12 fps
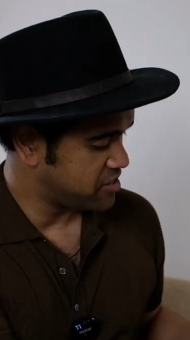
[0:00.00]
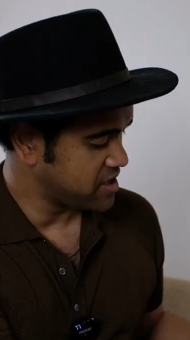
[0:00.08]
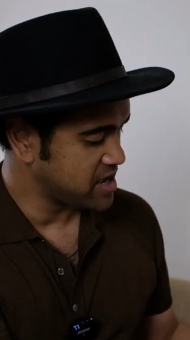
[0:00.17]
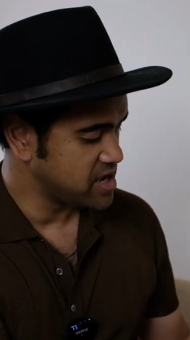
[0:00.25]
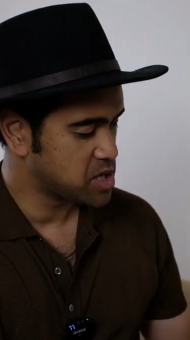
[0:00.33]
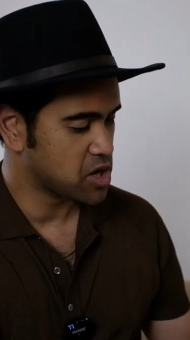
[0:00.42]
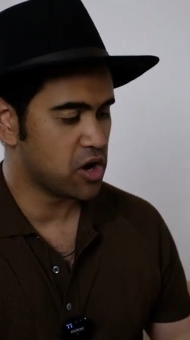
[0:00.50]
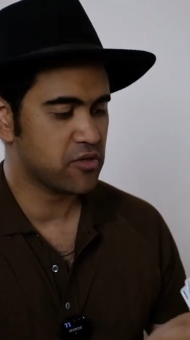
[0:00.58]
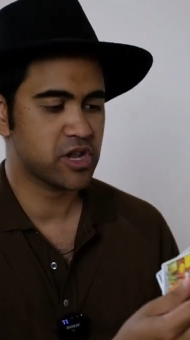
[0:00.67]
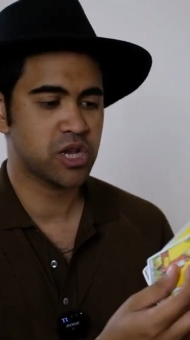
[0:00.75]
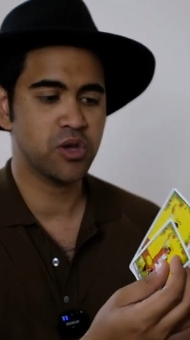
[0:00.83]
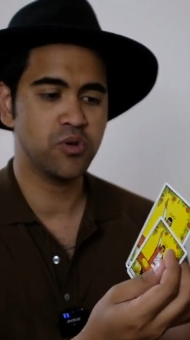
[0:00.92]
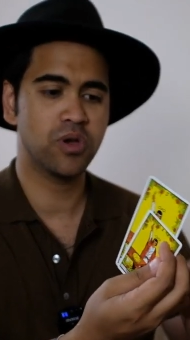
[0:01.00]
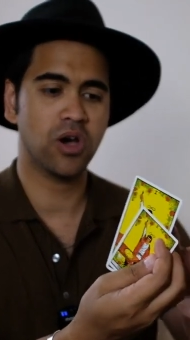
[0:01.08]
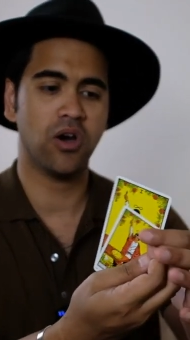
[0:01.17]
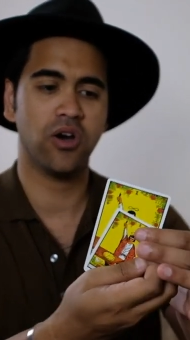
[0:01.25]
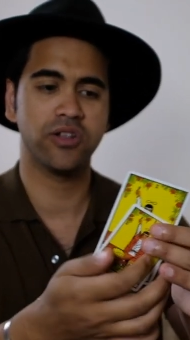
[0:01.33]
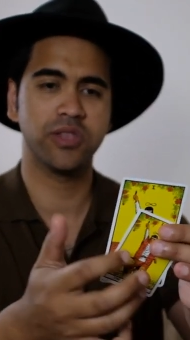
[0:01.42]
These are the two
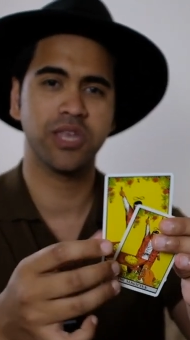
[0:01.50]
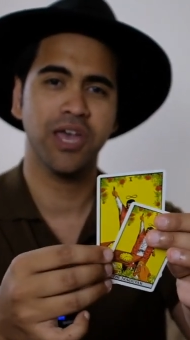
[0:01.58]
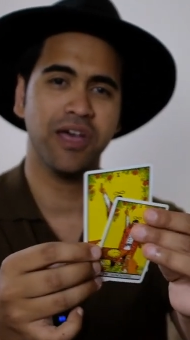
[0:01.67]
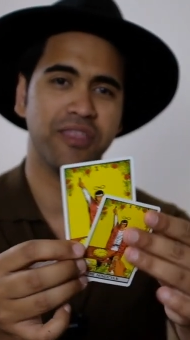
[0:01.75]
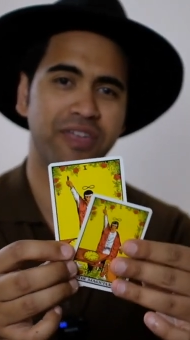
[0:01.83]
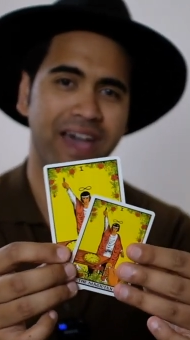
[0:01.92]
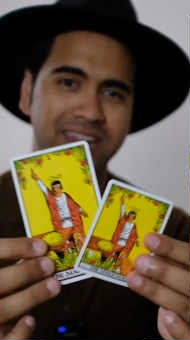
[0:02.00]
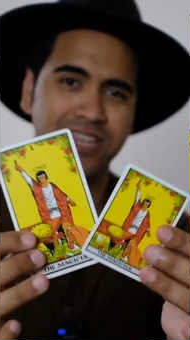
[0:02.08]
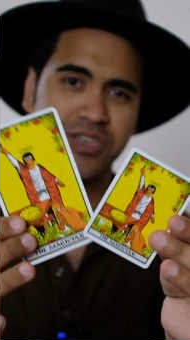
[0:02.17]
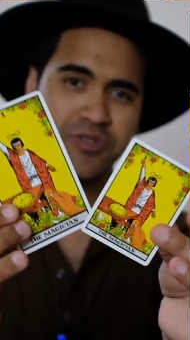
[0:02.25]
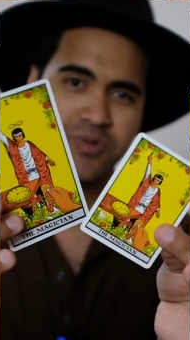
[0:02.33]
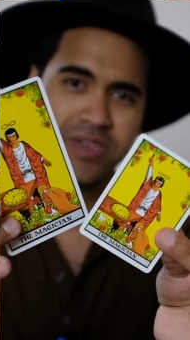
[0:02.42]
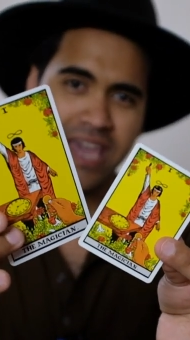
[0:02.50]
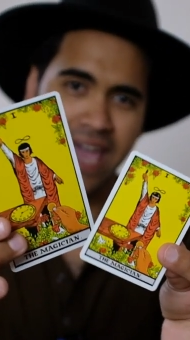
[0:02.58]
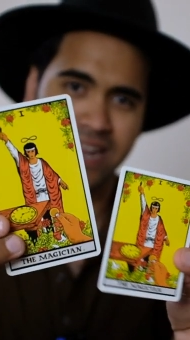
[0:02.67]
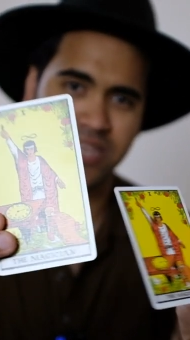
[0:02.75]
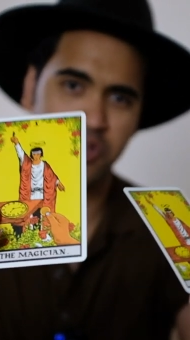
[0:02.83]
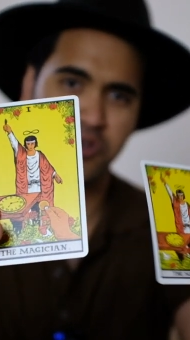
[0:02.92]
cards that you
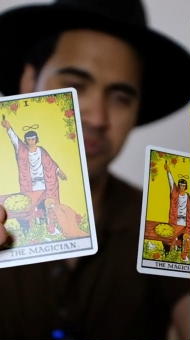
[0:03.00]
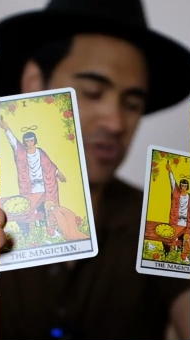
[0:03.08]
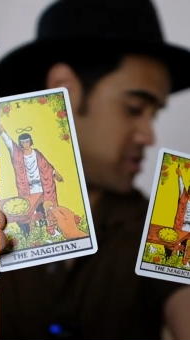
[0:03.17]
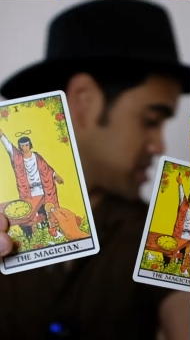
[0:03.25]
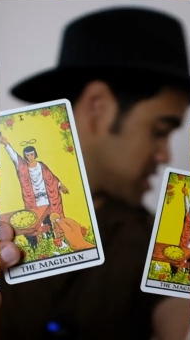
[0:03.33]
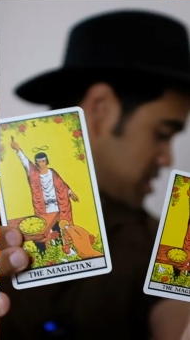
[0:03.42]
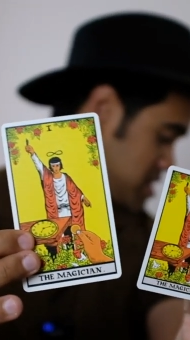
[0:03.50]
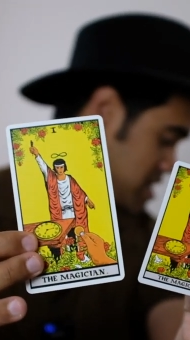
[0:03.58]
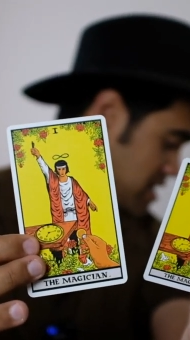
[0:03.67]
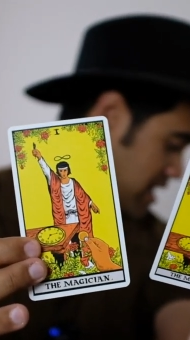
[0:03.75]
get. I hope you guys can see